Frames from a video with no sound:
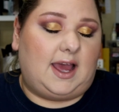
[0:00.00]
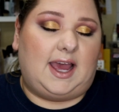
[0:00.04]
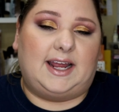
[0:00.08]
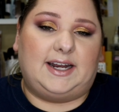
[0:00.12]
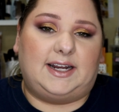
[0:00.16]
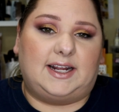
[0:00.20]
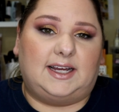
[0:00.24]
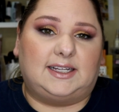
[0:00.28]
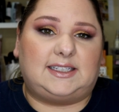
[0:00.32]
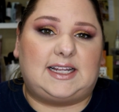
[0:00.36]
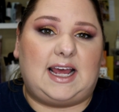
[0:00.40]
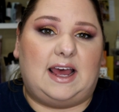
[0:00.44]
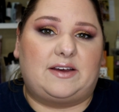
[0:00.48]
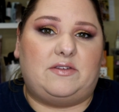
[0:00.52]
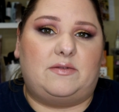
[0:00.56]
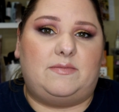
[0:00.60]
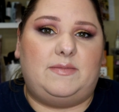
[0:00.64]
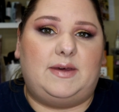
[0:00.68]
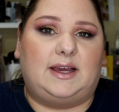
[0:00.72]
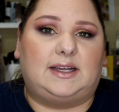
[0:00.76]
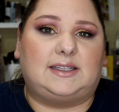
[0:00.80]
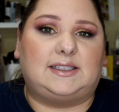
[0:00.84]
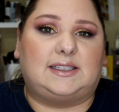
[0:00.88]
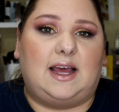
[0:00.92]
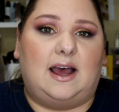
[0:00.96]
It does have a
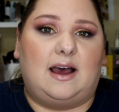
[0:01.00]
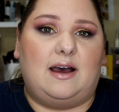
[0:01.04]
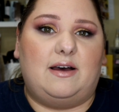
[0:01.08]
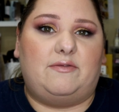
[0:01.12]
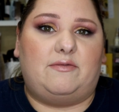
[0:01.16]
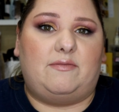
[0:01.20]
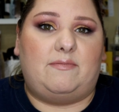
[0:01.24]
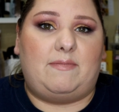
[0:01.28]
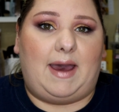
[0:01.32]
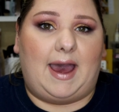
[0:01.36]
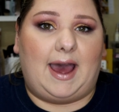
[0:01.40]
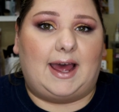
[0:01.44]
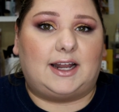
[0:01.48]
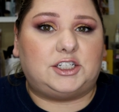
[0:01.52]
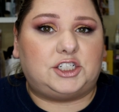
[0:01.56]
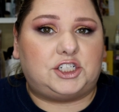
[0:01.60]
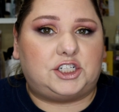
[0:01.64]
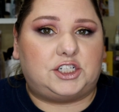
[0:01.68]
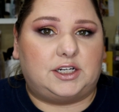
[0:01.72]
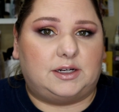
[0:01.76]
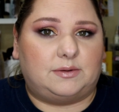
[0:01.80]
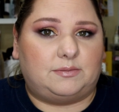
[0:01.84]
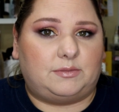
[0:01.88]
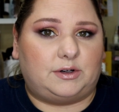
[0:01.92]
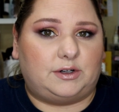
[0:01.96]
mix of matte and
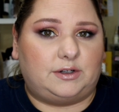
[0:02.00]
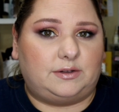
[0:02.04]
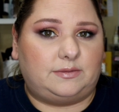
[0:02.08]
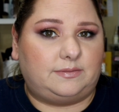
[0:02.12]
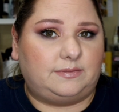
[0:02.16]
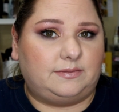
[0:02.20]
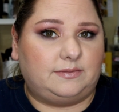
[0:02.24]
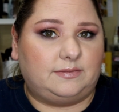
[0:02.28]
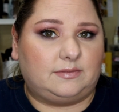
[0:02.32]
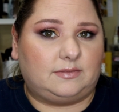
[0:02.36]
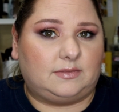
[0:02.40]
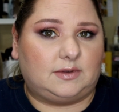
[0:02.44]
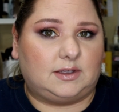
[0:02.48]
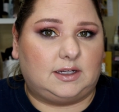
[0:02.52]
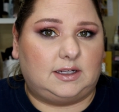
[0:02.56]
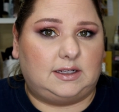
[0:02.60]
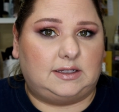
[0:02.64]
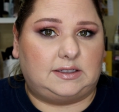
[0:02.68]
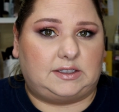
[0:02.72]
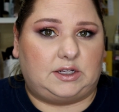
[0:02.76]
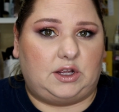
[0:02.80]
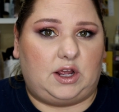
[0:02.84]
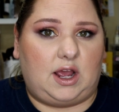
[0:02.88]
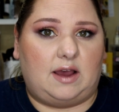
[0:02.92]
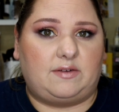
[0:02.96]
shimmer,
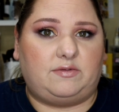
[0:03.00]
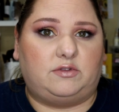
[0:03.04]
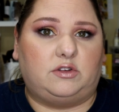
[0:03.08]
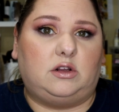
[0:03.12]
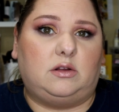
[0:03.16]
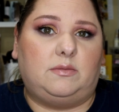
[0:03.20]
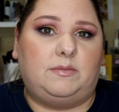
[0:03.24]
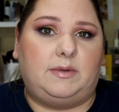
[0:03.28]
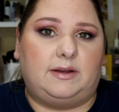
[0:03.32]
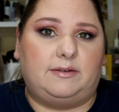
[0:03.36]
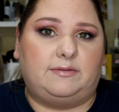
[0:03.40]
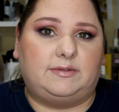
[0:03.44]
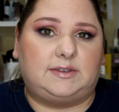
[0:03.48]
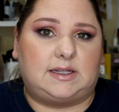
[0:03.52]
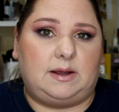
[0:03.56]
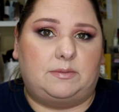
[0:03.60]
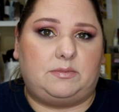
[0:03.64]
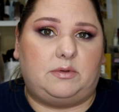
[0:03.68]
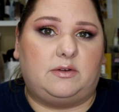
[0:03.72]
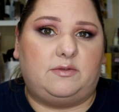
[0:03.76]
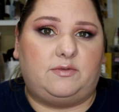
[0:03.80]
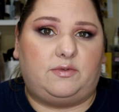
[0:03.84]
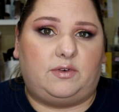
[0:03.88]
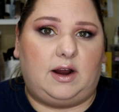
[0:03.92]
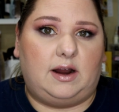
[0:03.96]
so you have a little bit
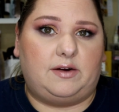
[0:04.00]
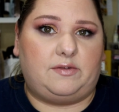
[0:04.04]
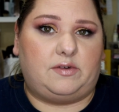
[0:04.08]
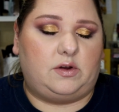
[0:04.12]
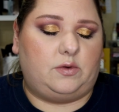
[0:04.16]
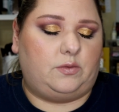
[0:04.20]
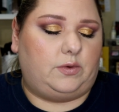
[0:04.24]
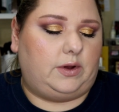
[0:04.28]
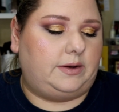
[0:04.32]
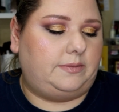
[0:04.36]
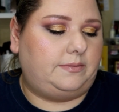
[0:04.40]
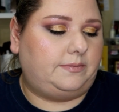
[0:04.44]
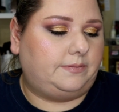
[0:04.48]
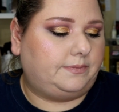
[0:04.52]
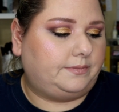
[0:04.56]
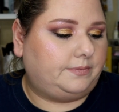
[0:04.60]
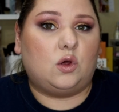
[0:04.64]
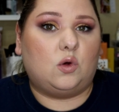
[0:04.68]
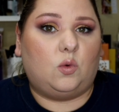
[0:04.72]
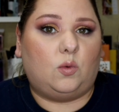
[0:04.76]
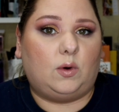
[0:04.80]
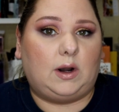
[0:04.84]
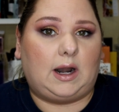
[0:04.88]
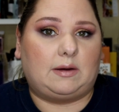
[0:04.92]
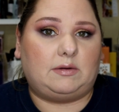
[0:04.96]
something for everyone.
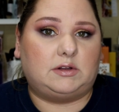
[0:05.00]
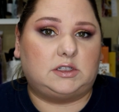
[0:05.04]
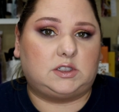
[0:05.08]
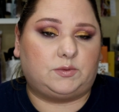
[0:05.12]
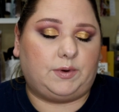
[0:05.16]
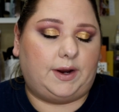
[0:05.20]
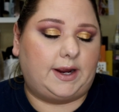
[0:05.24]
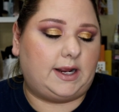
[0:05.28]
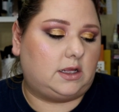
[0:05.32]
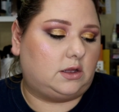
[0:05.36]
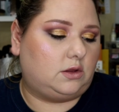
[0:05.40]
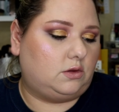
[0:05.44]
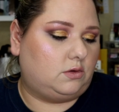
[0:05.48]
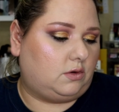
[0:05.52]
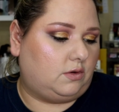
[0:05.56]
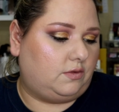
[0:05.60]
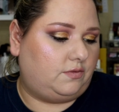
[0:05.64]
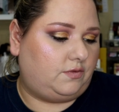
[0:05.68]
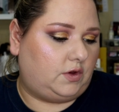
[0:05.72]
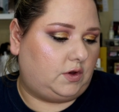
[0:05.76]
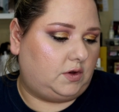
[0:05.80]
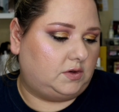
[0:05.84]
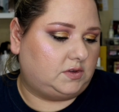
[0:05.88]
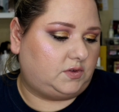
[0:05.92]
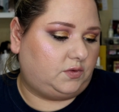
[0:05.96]
When I was reading the
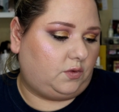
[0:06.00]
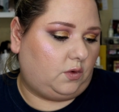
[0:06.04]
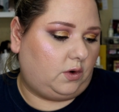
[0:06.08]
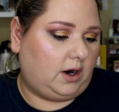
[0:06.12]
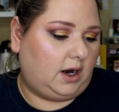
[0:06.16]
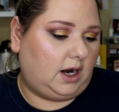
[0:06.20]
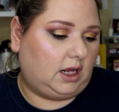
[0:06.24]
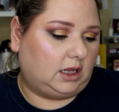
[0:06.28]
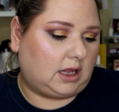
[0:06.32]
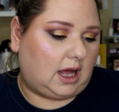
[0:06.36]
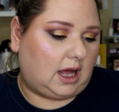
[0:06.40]
reviews for it, a